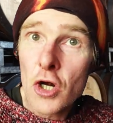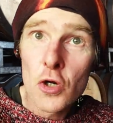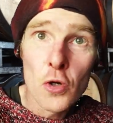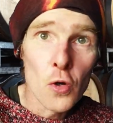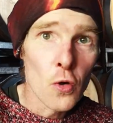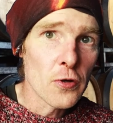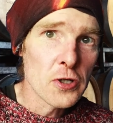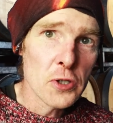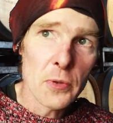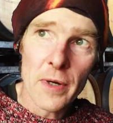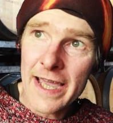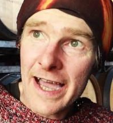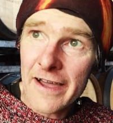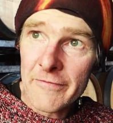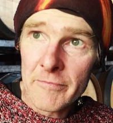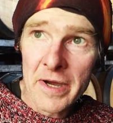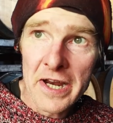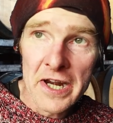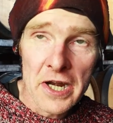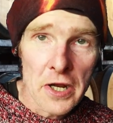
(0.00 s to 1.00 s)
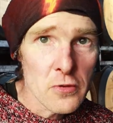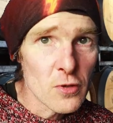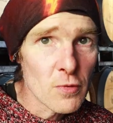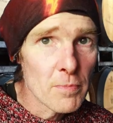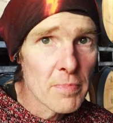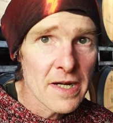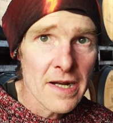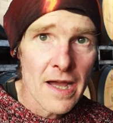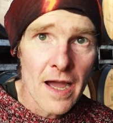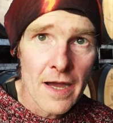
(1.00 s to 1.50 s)
nor do I have my local
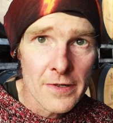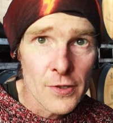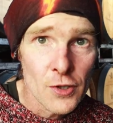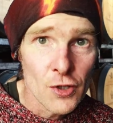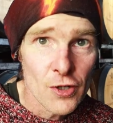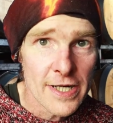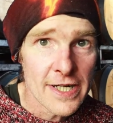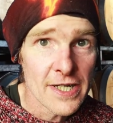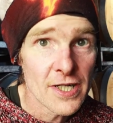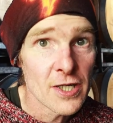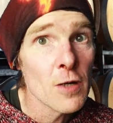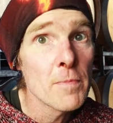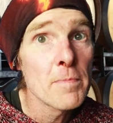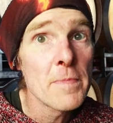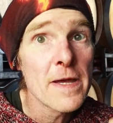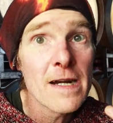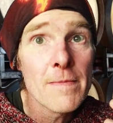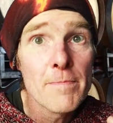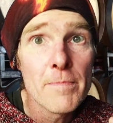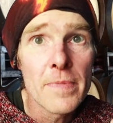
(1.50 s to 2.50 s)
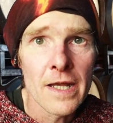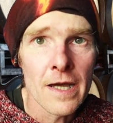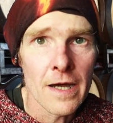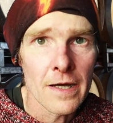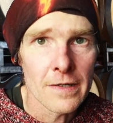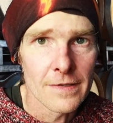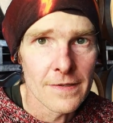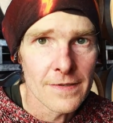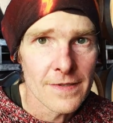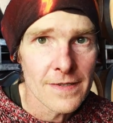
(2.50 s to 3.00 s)
banana tree to go picking
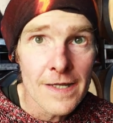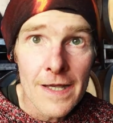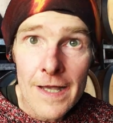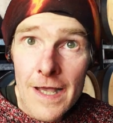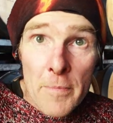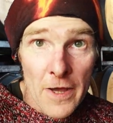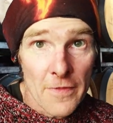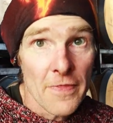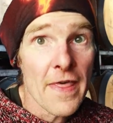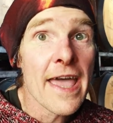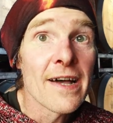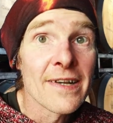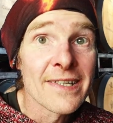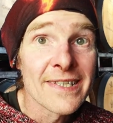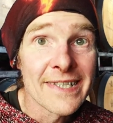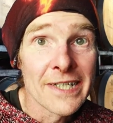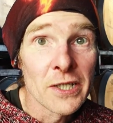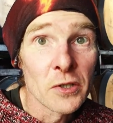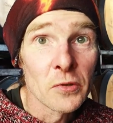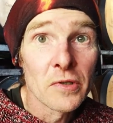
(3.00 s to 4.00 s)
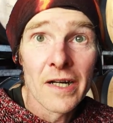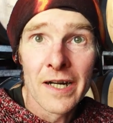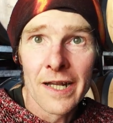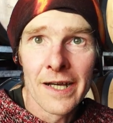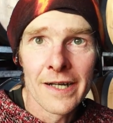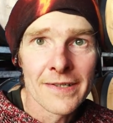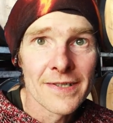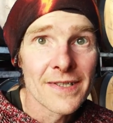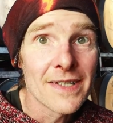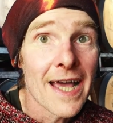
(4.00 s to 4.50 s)
bananas, but they are still
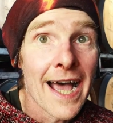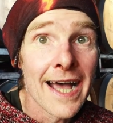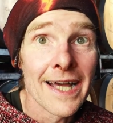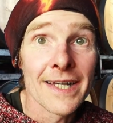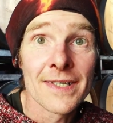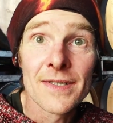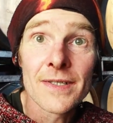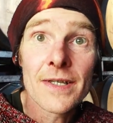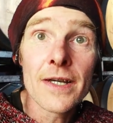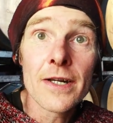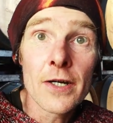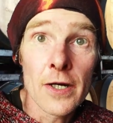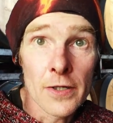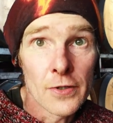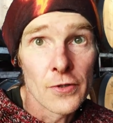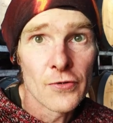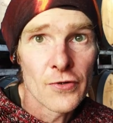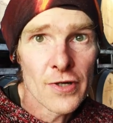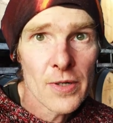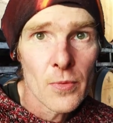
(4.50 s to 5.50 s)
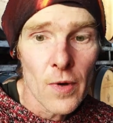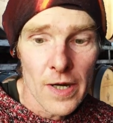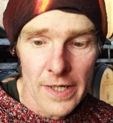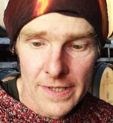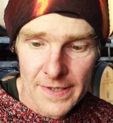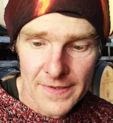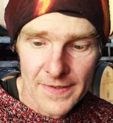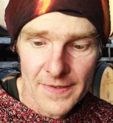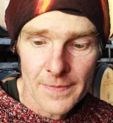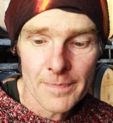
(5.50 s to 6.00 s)
classed as country
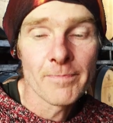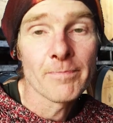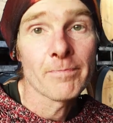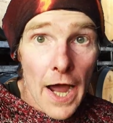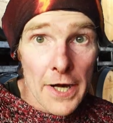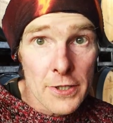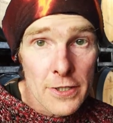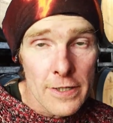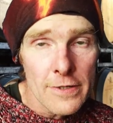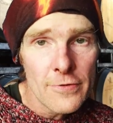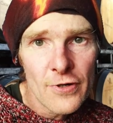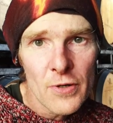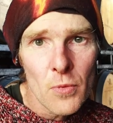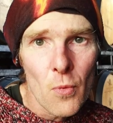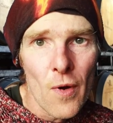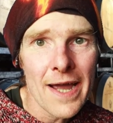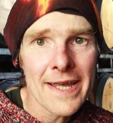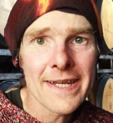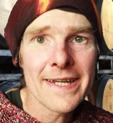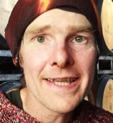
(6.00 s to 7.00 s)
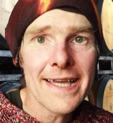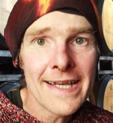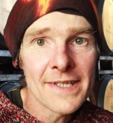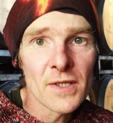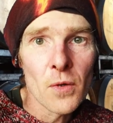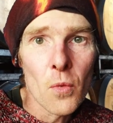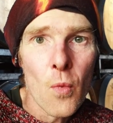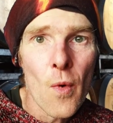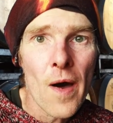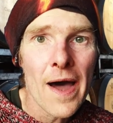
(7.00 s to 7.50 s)
wines. A country wine is
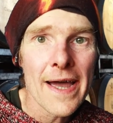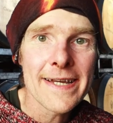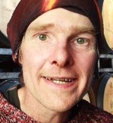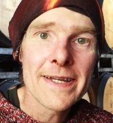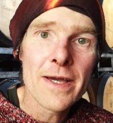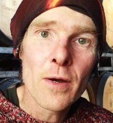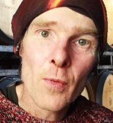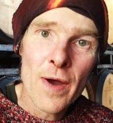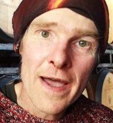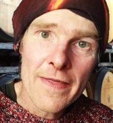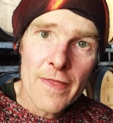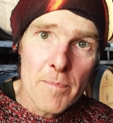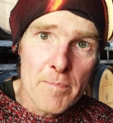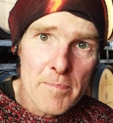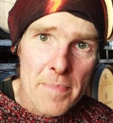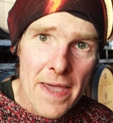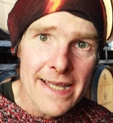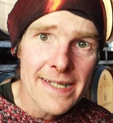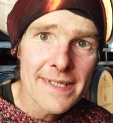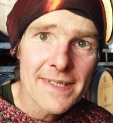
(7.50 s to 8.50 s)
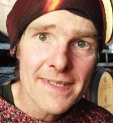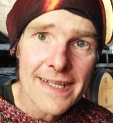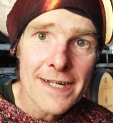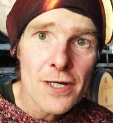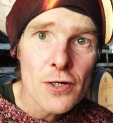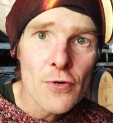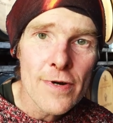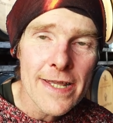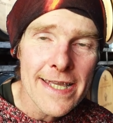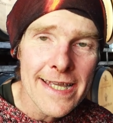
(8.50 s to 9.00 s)
a wine where the base
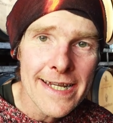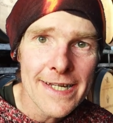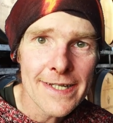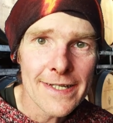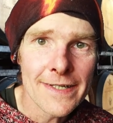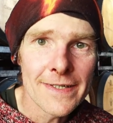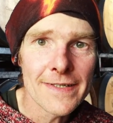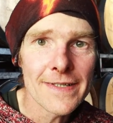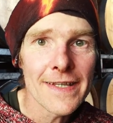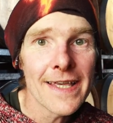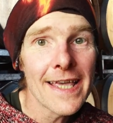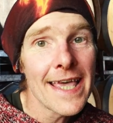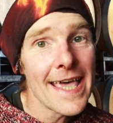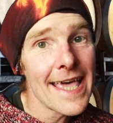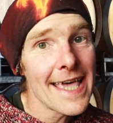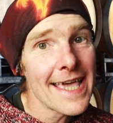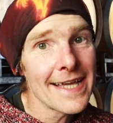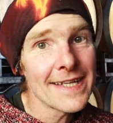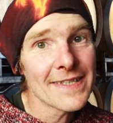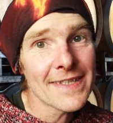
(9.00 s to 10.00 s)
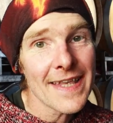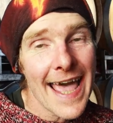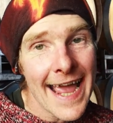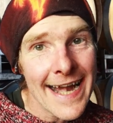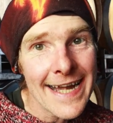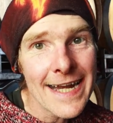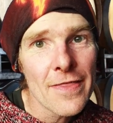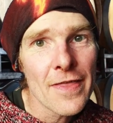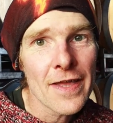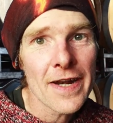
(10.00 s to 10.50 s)
ingredient is
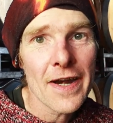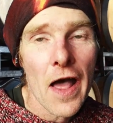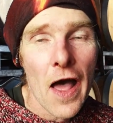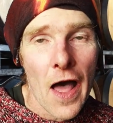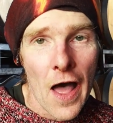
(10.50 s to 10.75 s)
anything